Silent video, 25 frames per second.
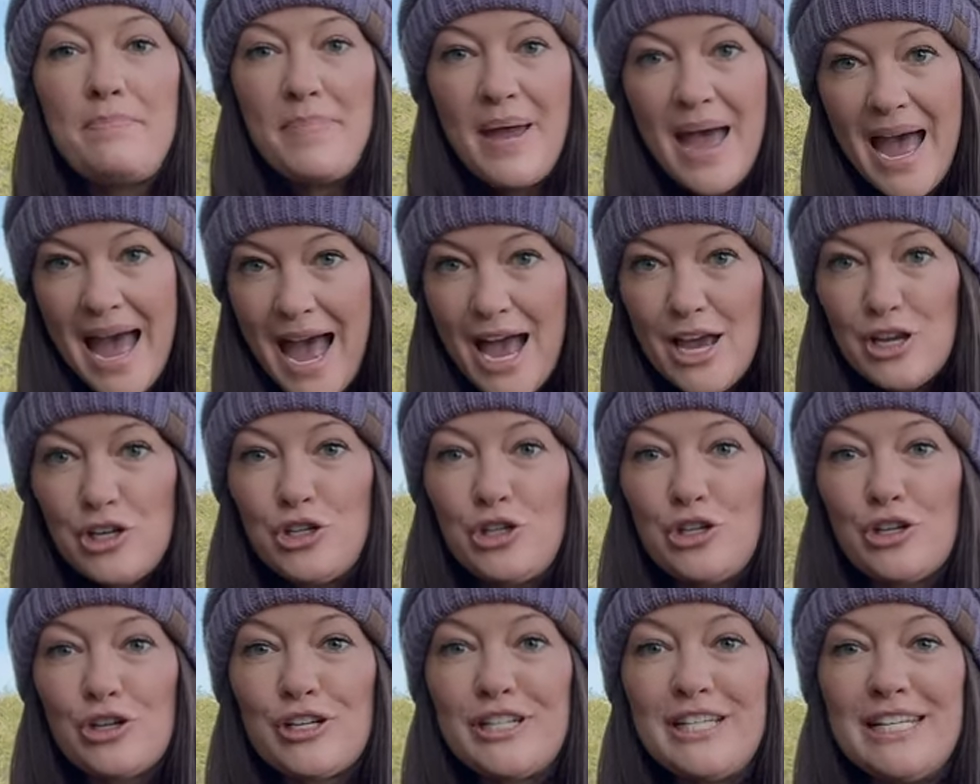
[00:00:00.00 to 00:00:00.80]

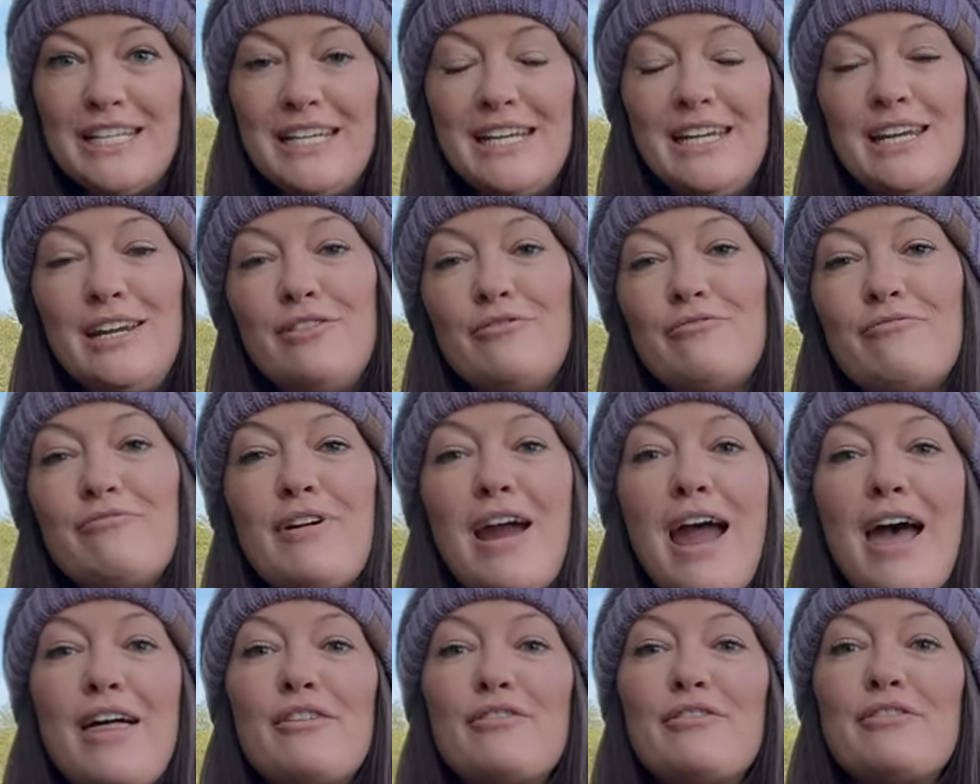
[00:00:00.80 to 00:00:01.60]
pasture to eat
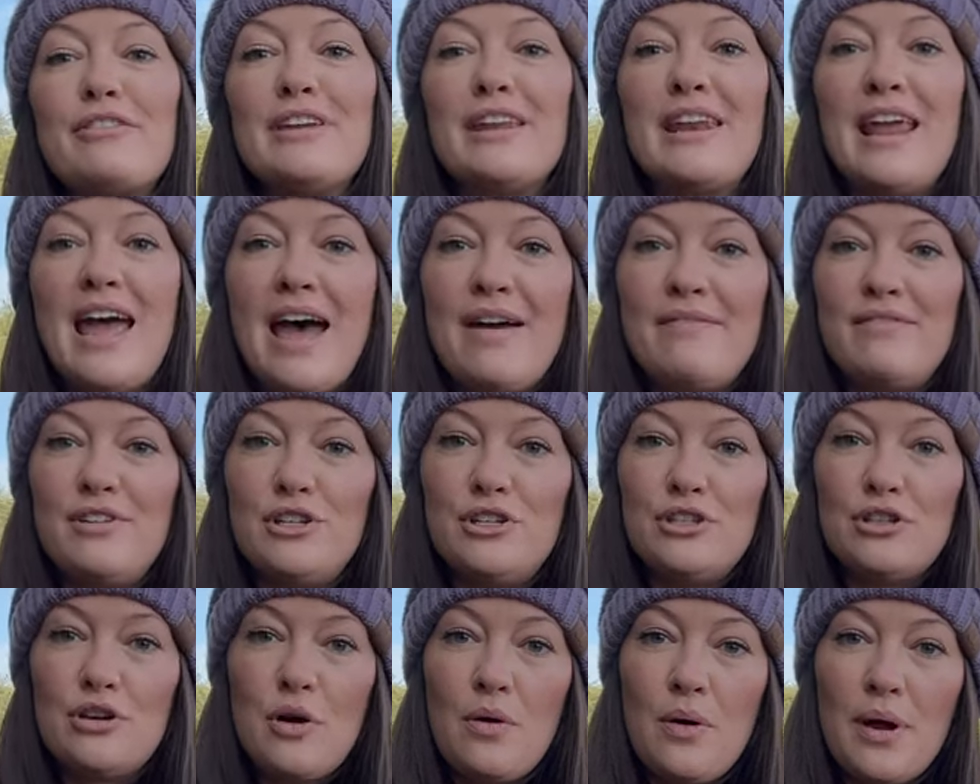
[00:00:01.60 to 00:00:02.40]
rather than
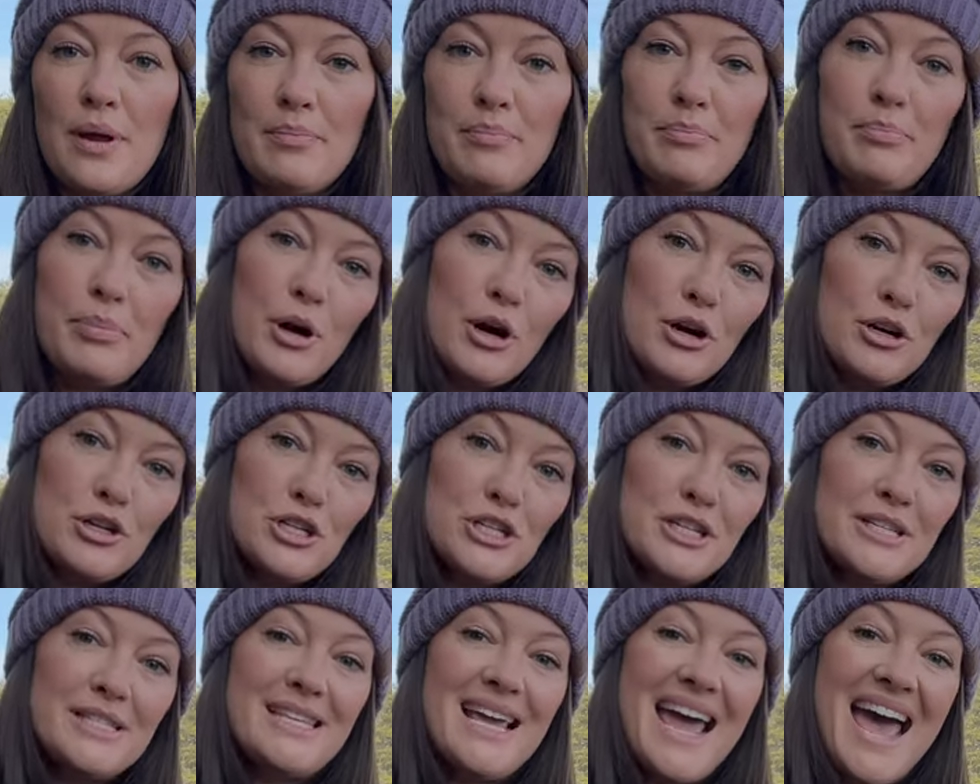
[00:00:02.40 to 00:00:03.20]
having to go and
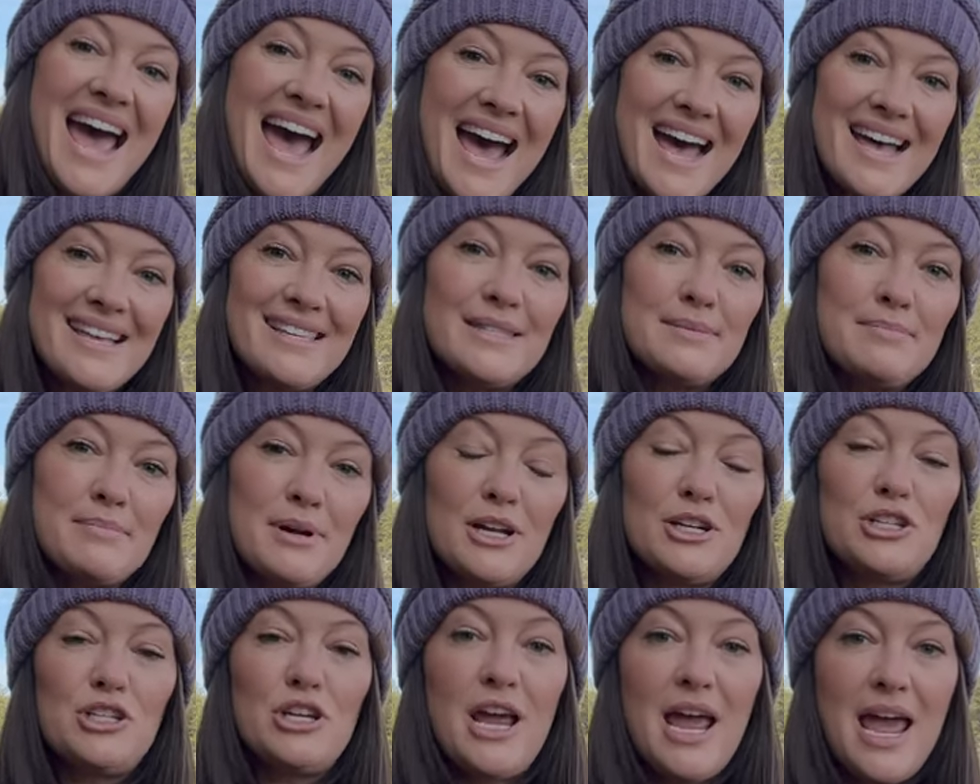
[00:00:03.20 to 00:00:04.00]
purchase as
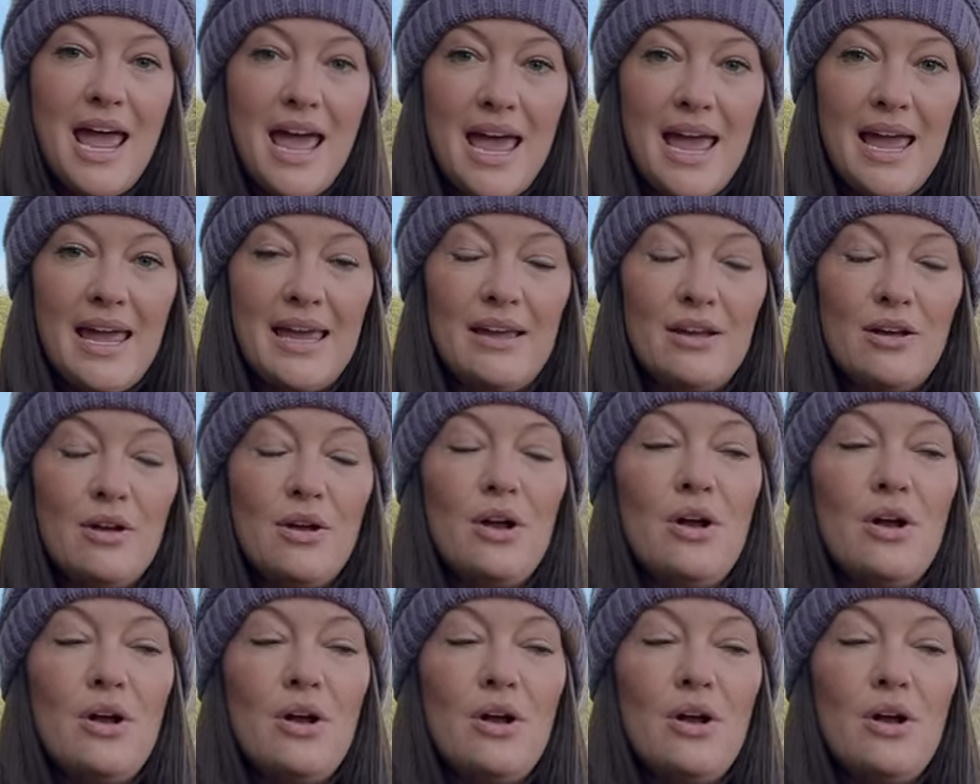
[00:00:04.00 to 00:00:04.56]
much hay